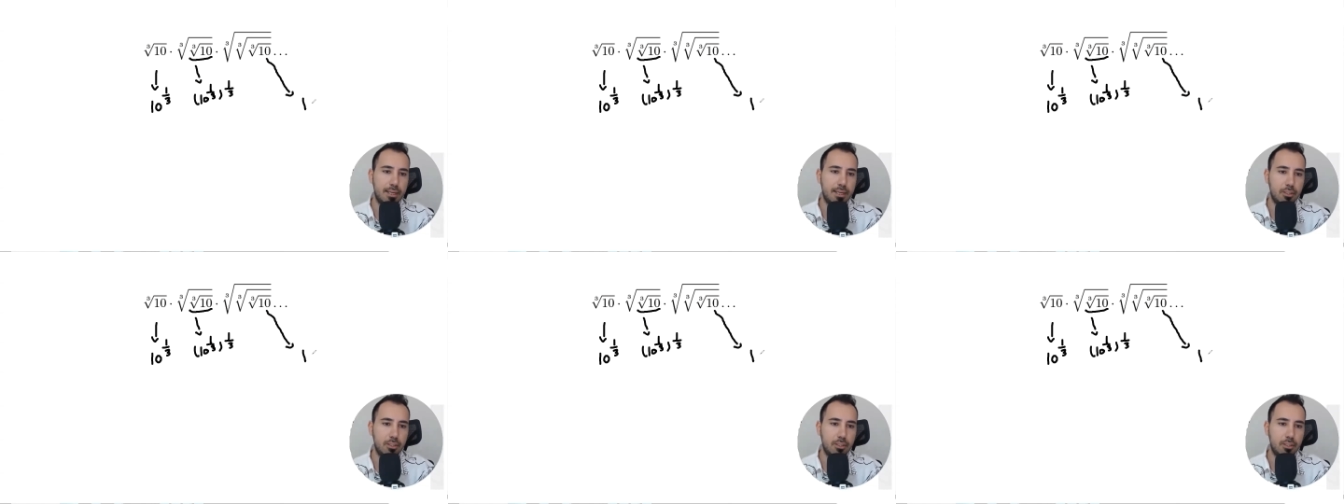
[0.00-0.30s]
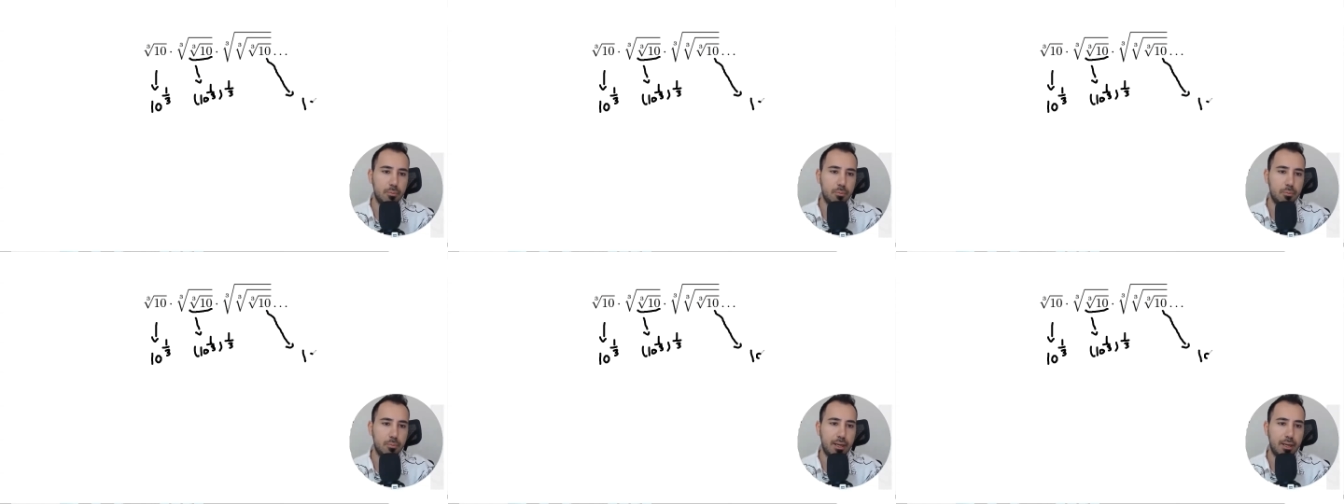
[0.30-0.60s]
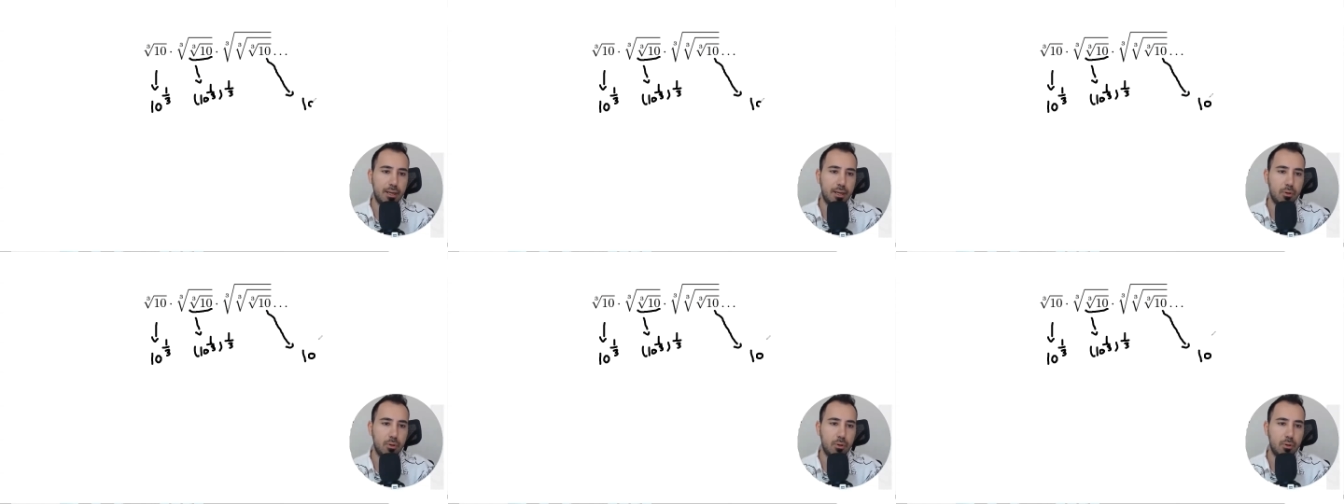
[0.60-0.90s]
to
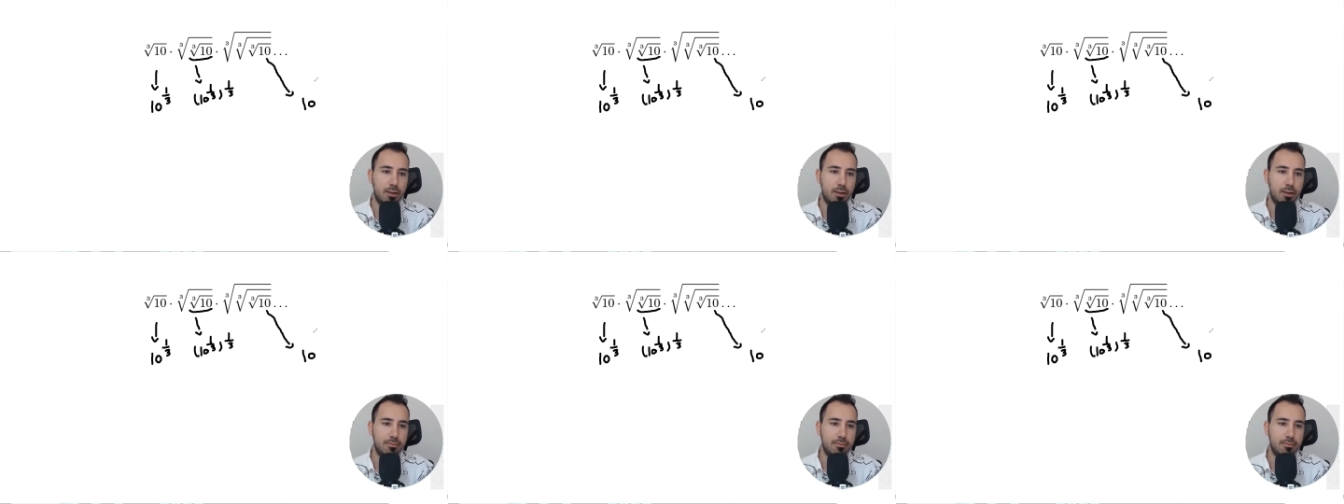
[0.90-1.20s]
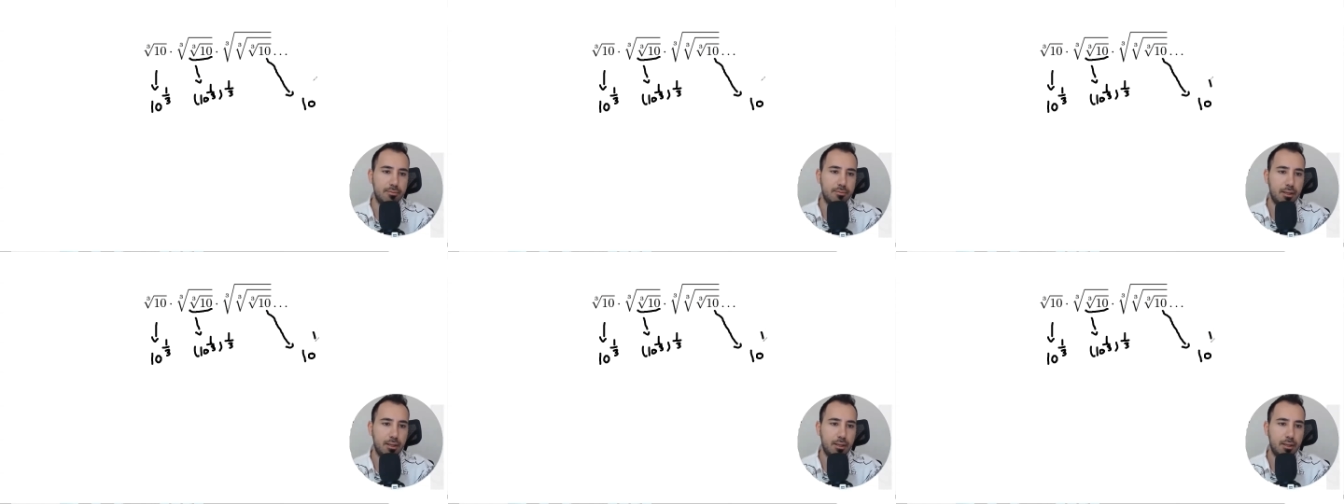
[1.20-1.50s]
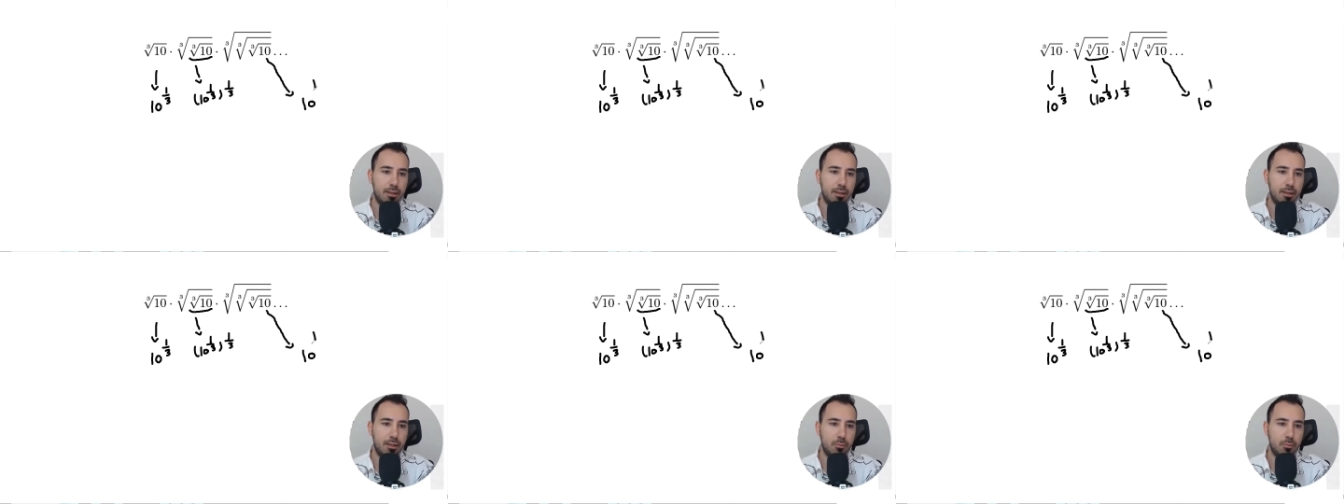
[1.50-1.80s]
power of
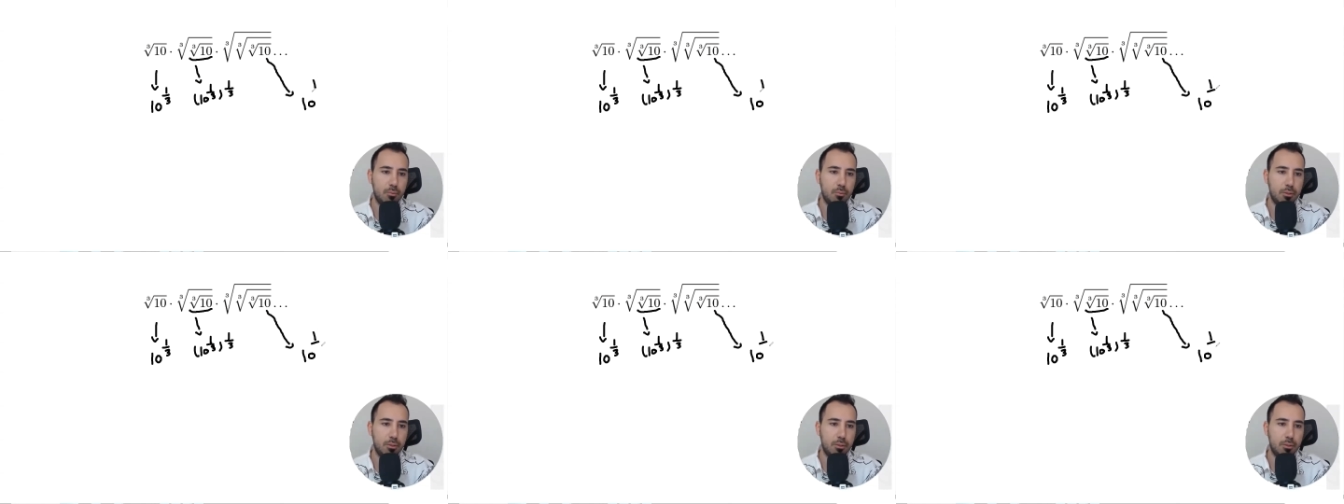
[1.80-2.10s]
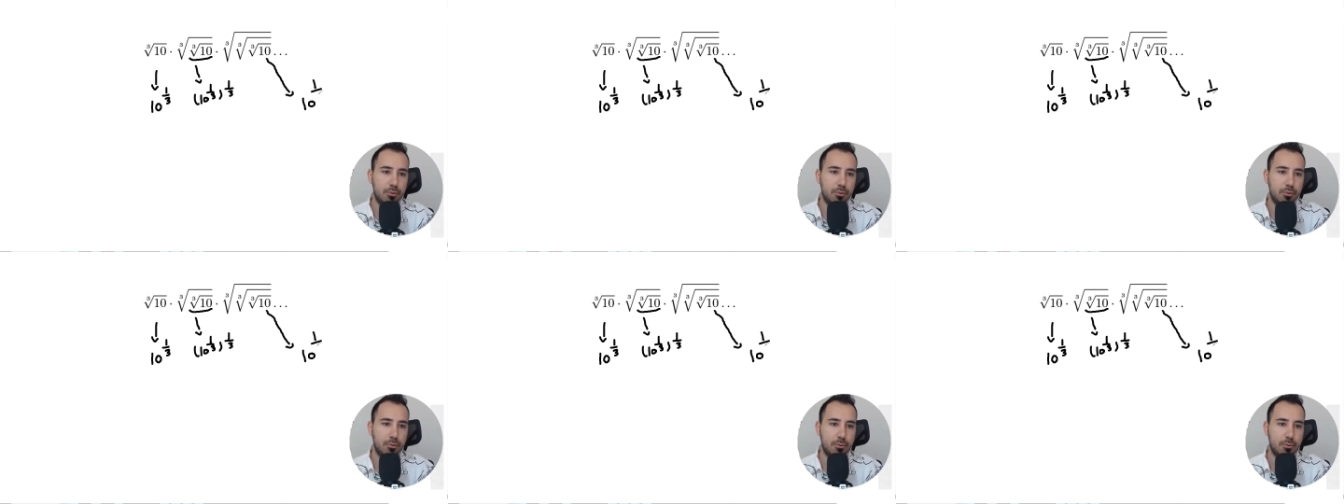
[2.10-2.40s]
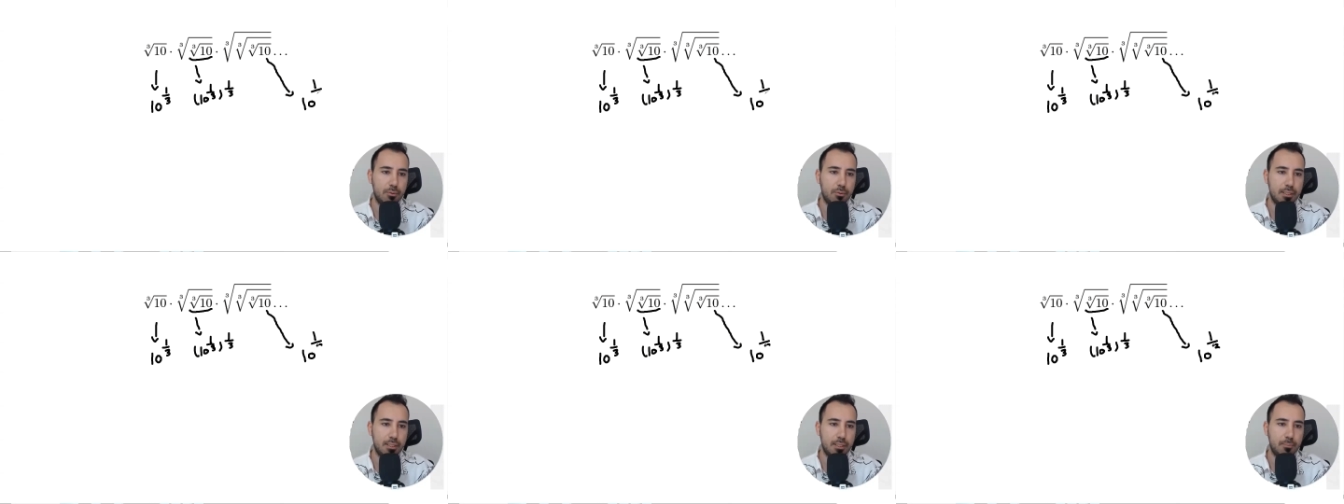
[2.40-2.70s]
1 over
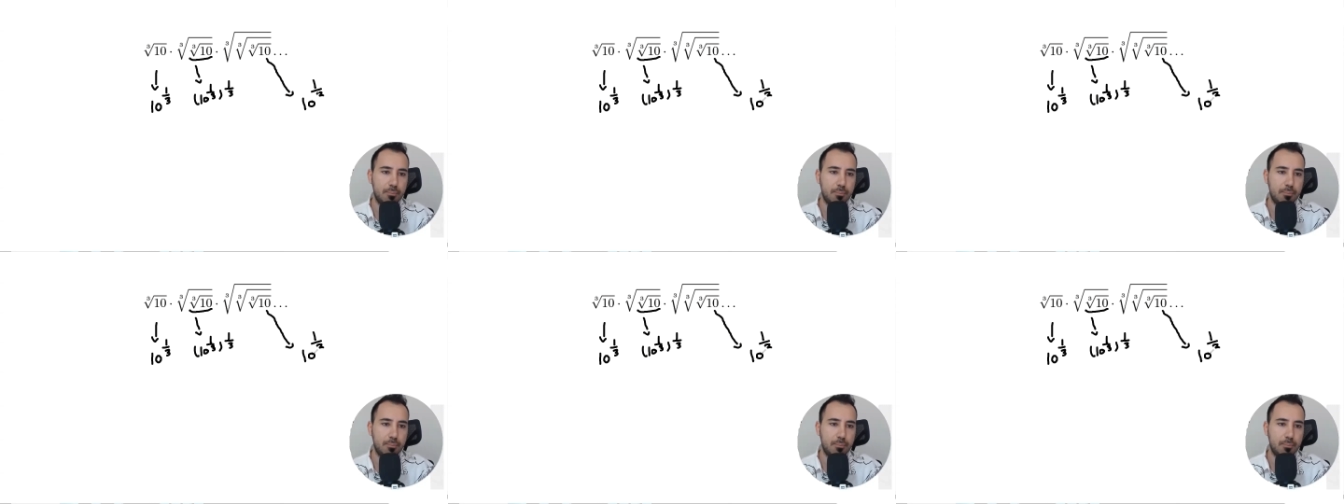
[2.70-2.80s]
3,